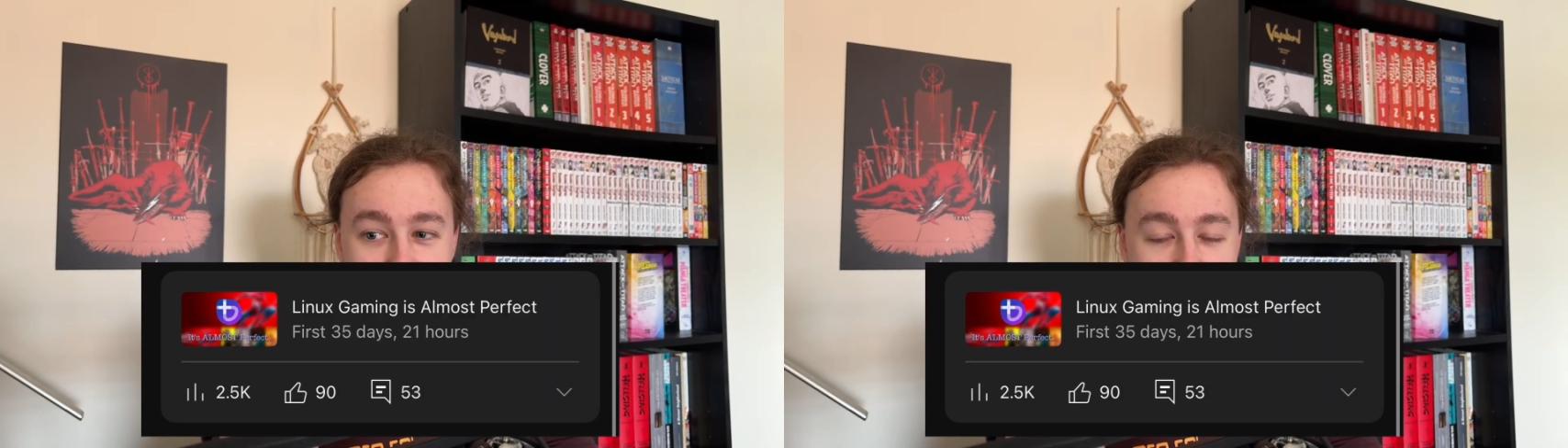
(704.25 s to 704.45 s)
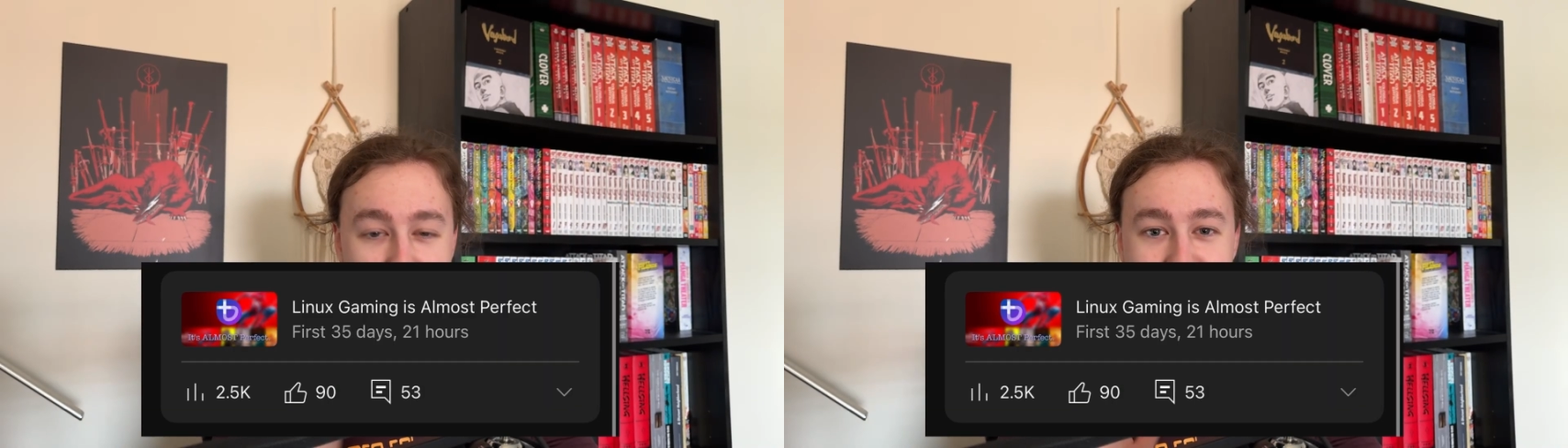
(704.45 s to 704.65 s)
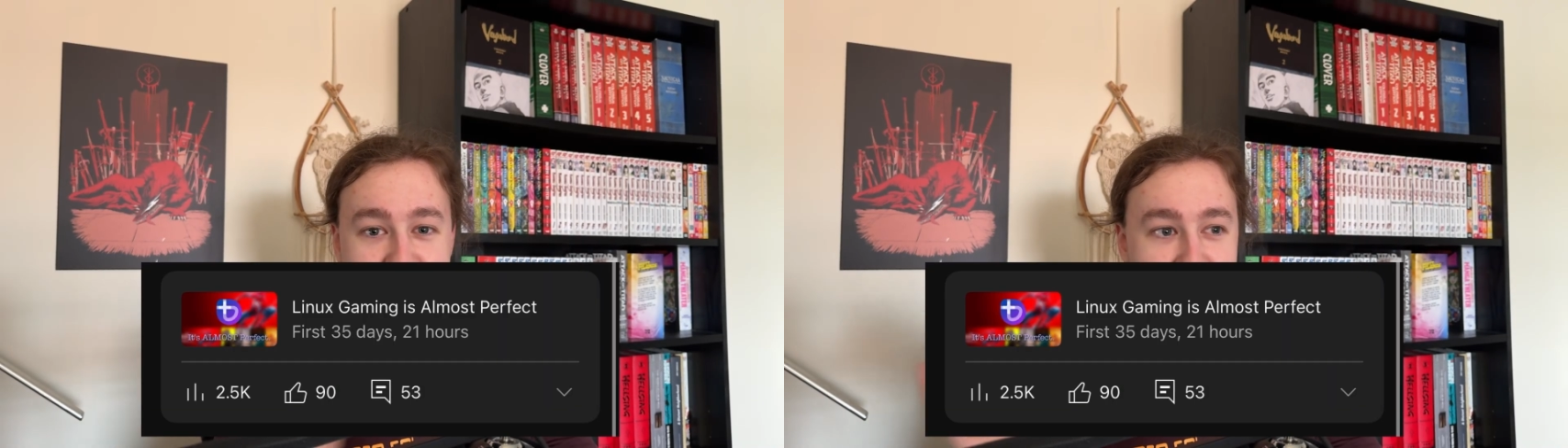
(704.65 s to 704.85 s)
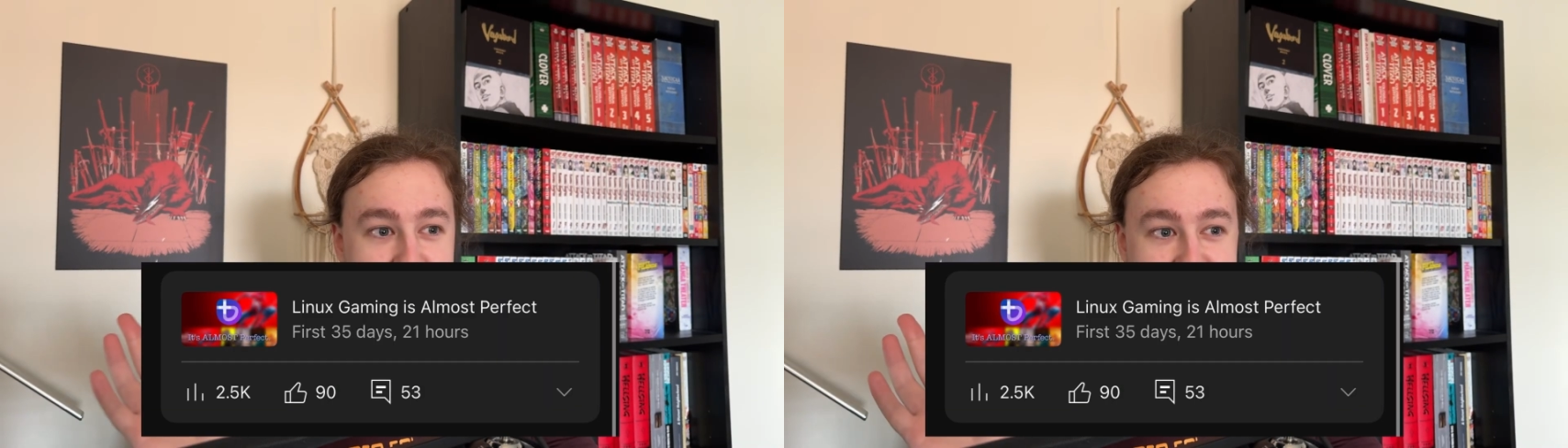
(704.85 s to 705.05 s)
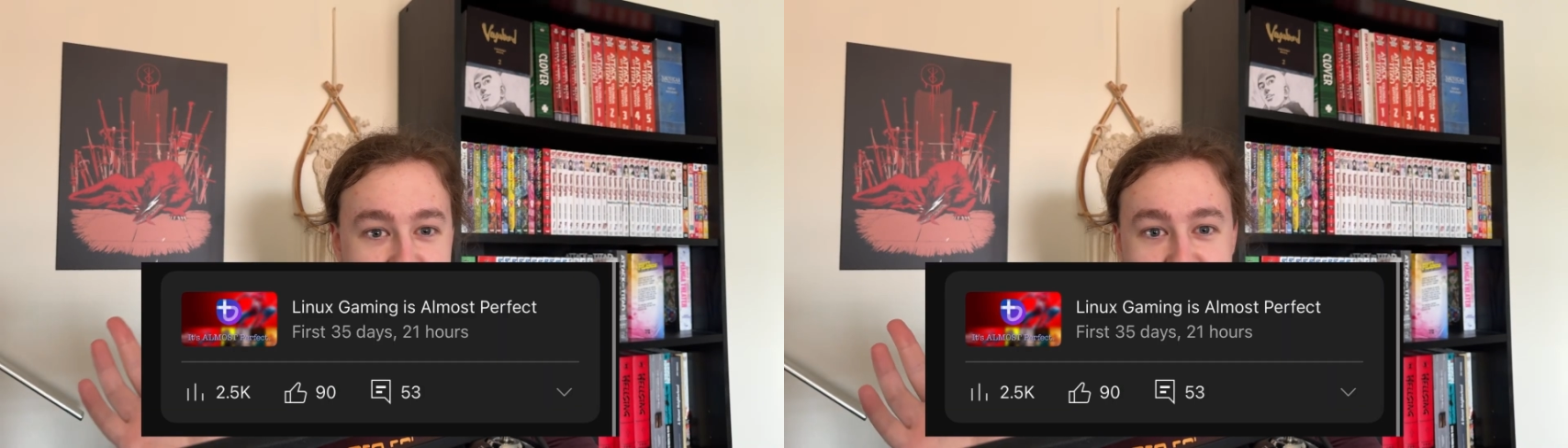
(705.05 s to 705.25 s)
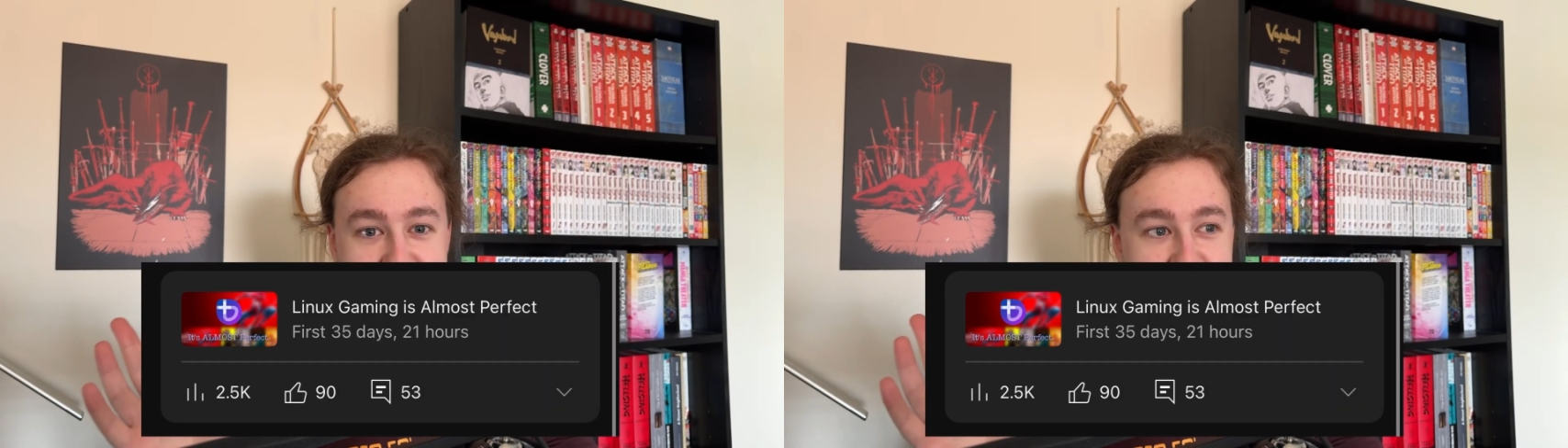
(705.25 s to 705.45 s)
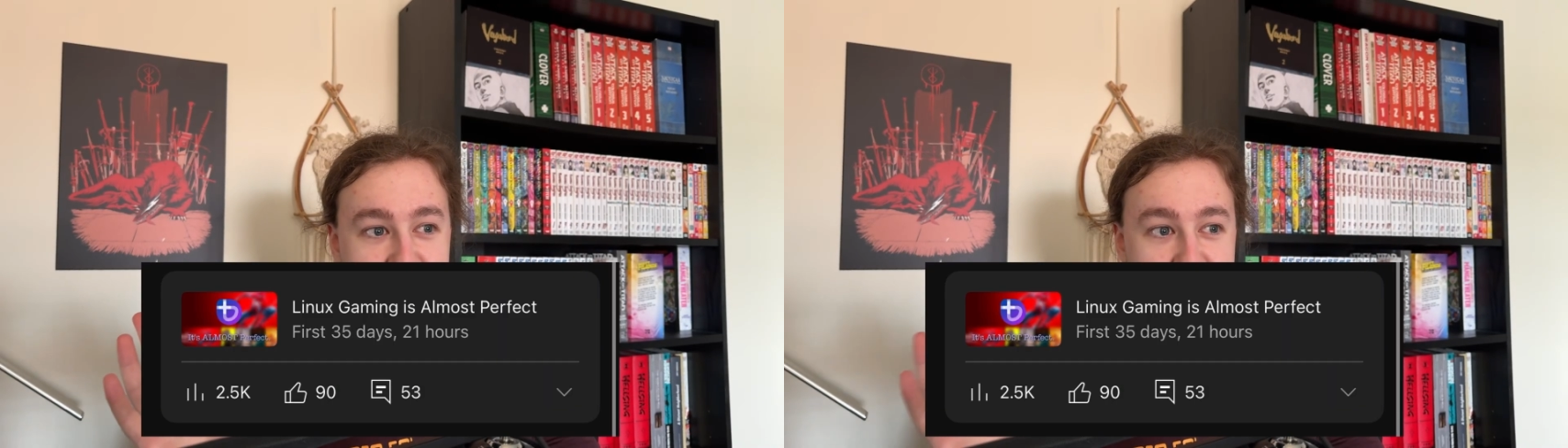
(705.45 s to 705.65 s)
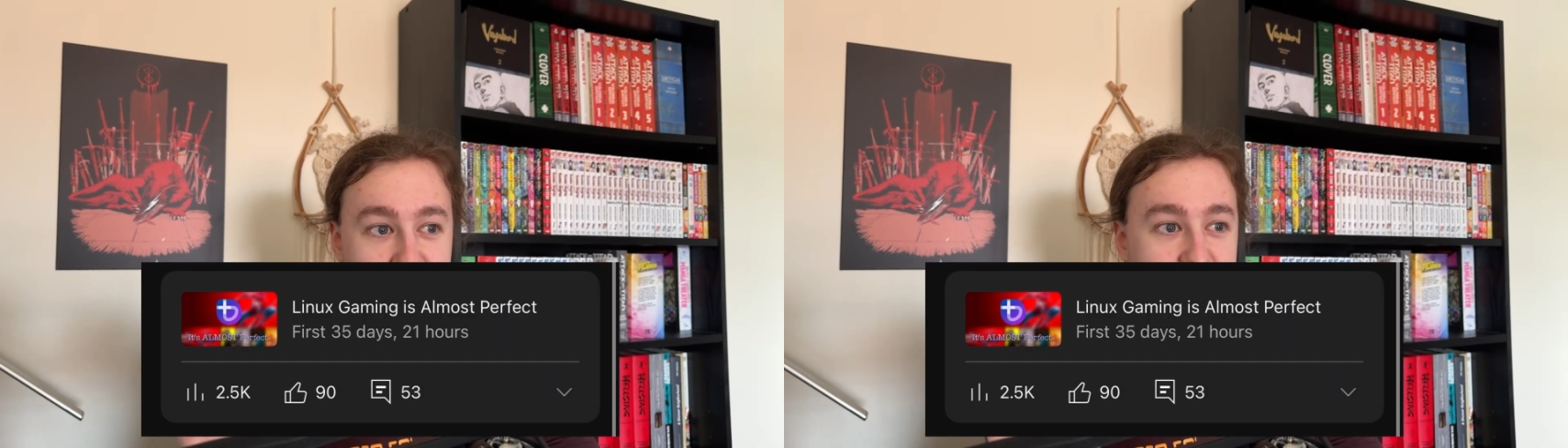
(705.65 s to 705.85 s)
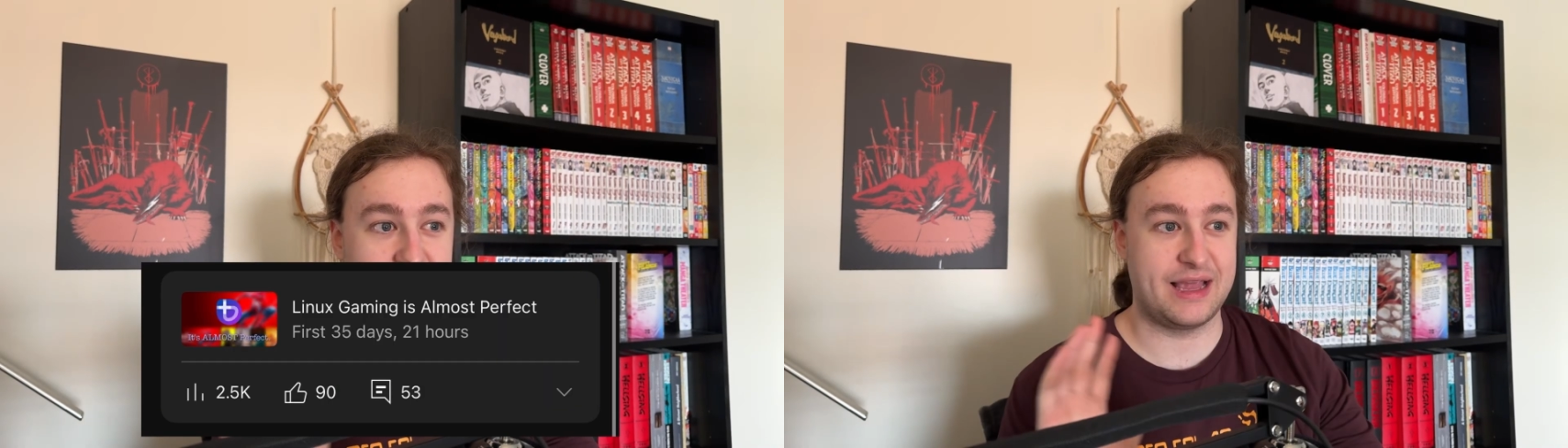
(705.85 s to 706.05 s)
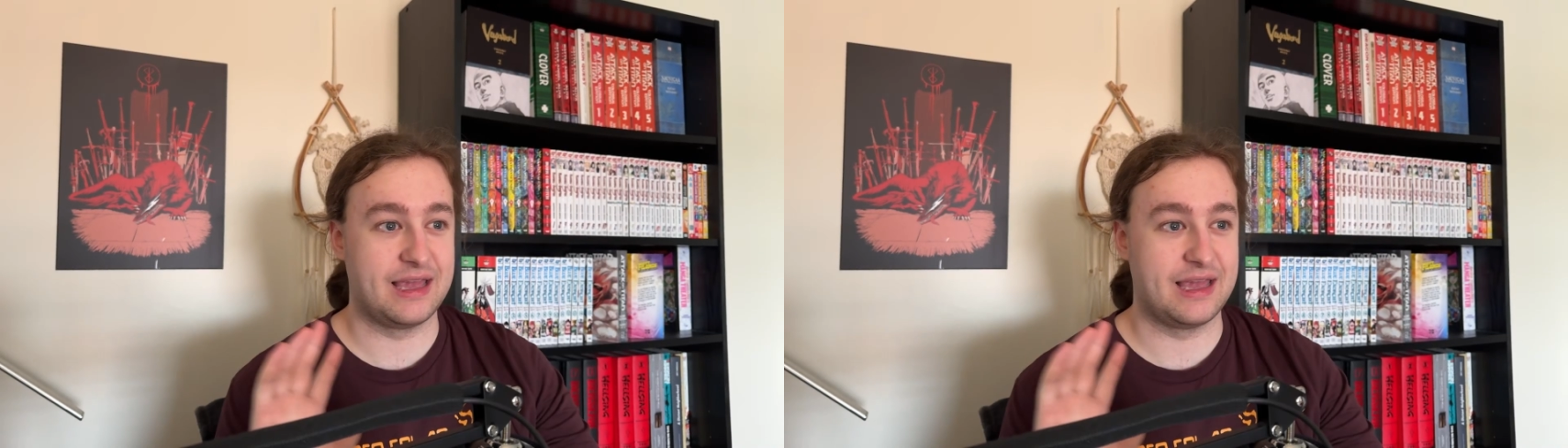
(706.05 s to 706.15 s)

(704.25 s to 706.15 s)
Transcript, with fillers: I can't believe how many views that video got. Like,